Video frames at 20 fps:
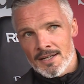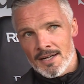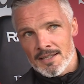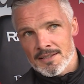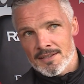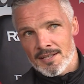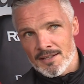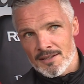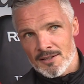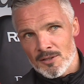I
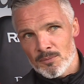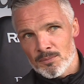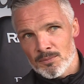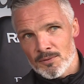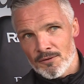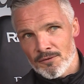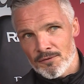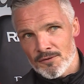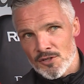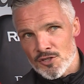think the
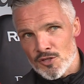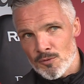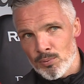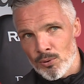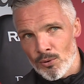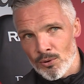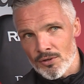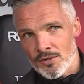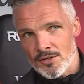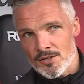the, the
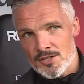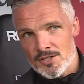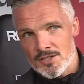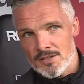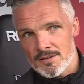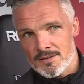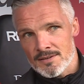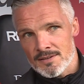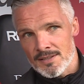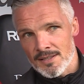supporters
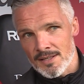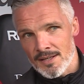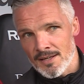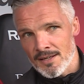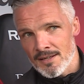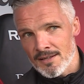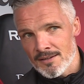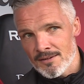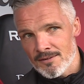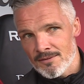
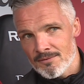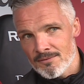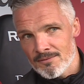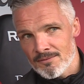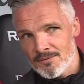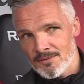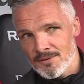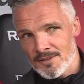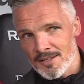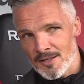today
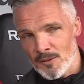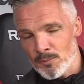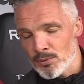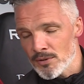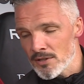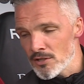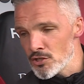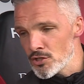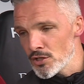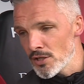can
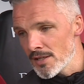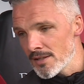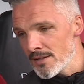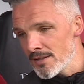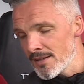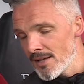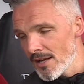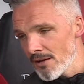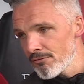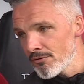appreciate
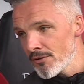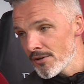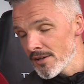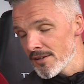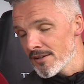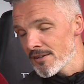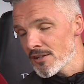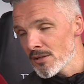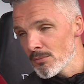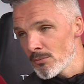the effort
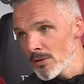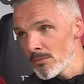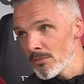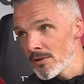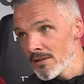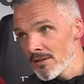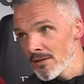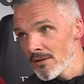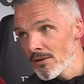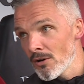and the
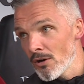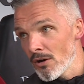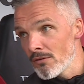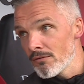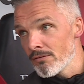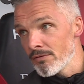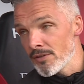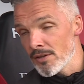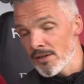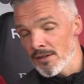commitment
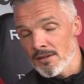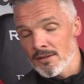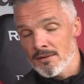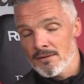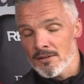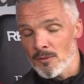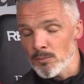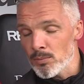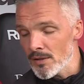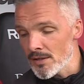of the
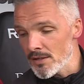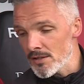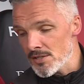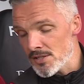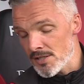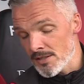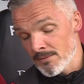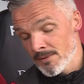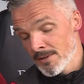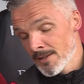the
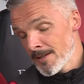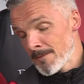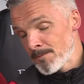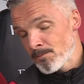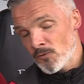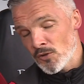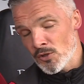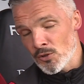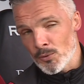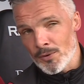players, and
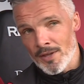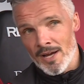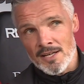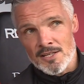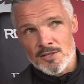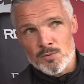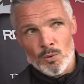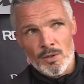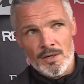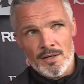you know
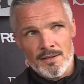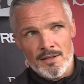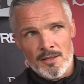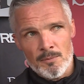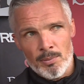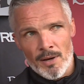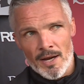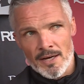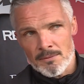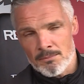that's why they
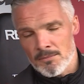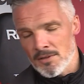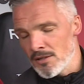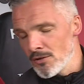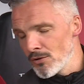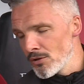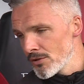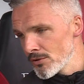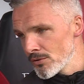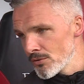backed me
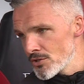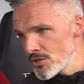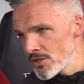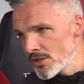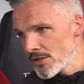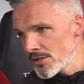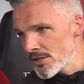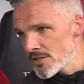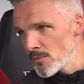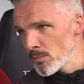all those
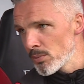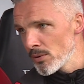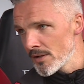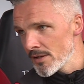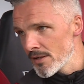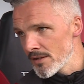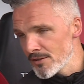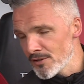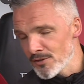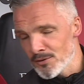years as a
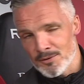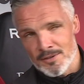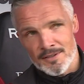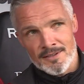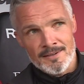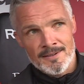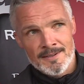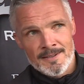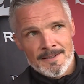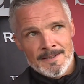player. You know
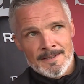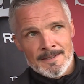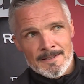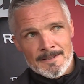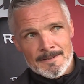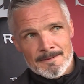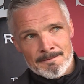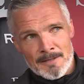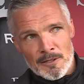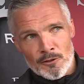they
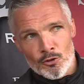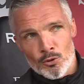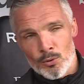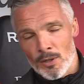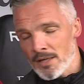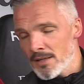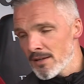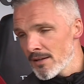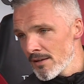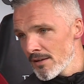they knew
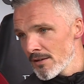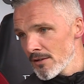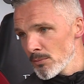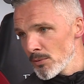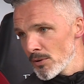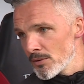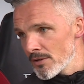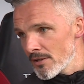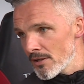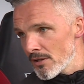I cared
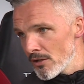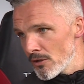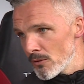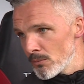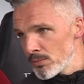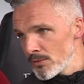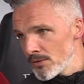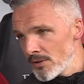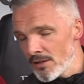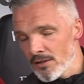about the
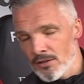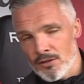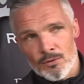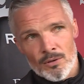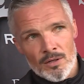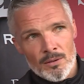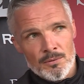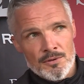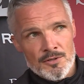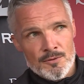club. They
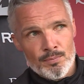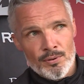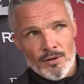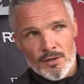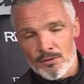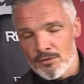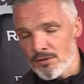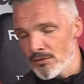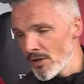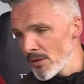knew I was
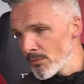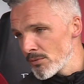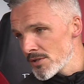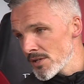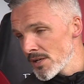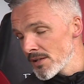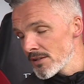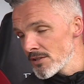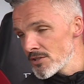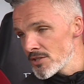proud to
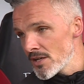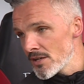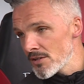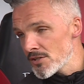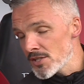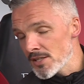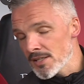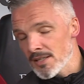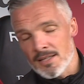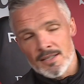represent the
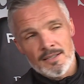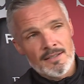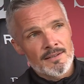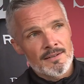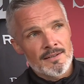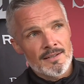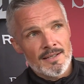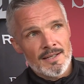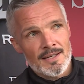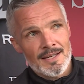jersey,
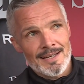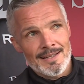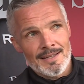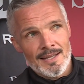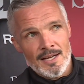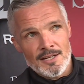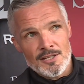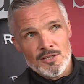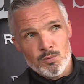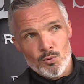and and
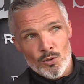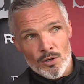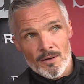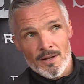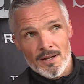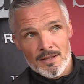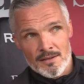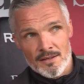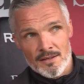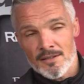that's what
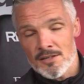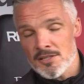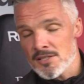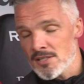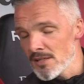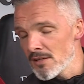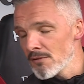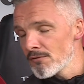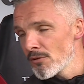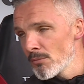I they're
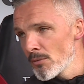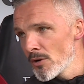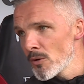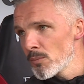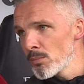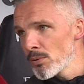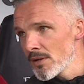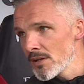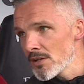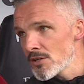seeing from our
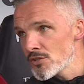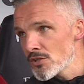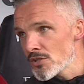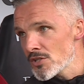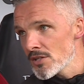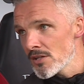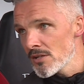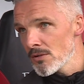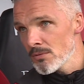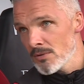players
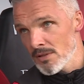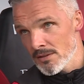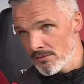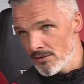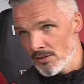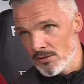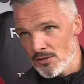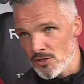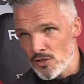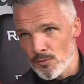just now. And
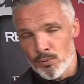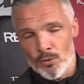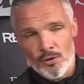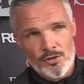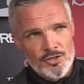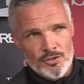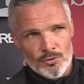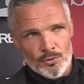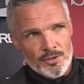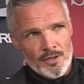you know the
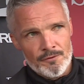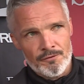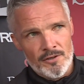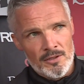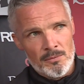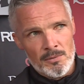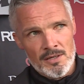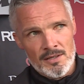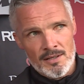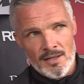supporters are no different
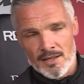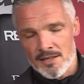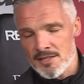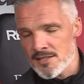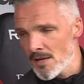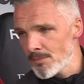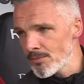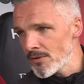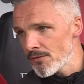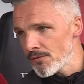to me. They'll
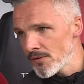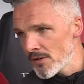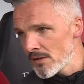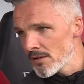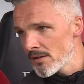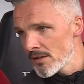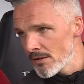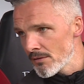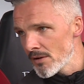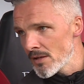accept
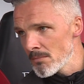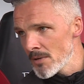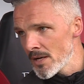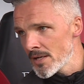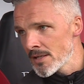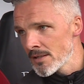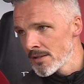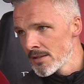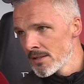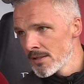defeat in the right
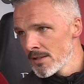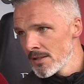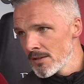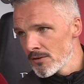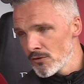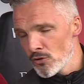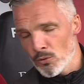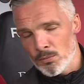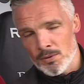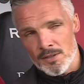manner.
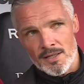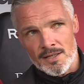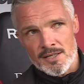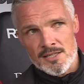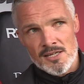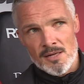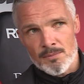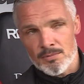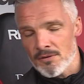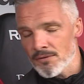Nobody will
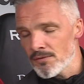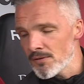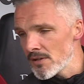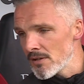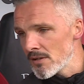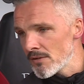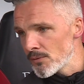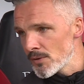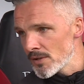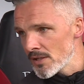accept
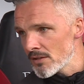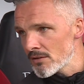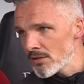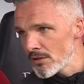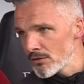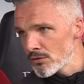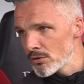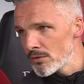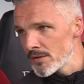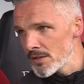defeat if we get
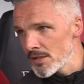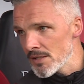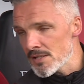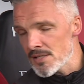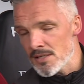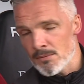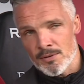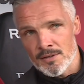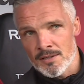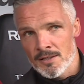turned over
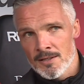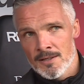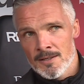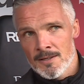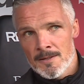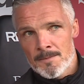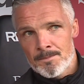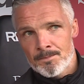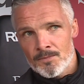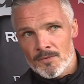easy. But
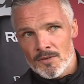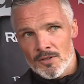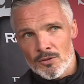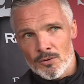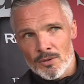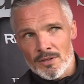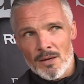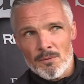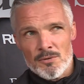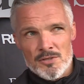you
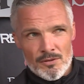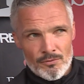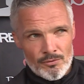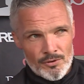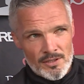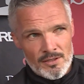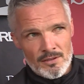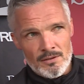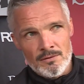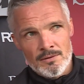know that was a
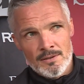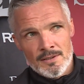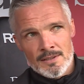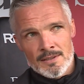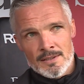real